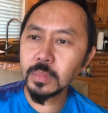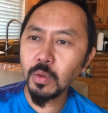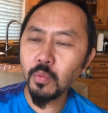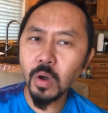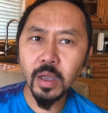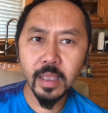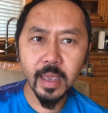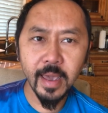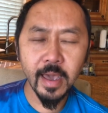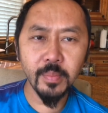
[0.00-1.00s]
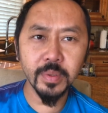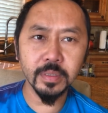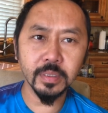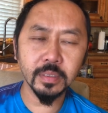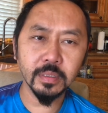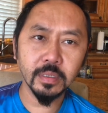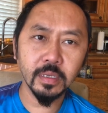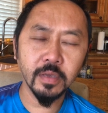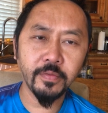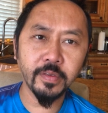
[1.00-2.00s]
What happens
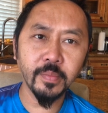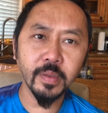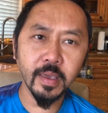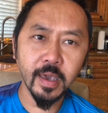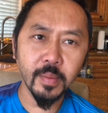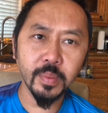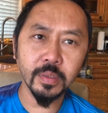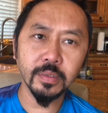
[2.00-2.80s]
if something happened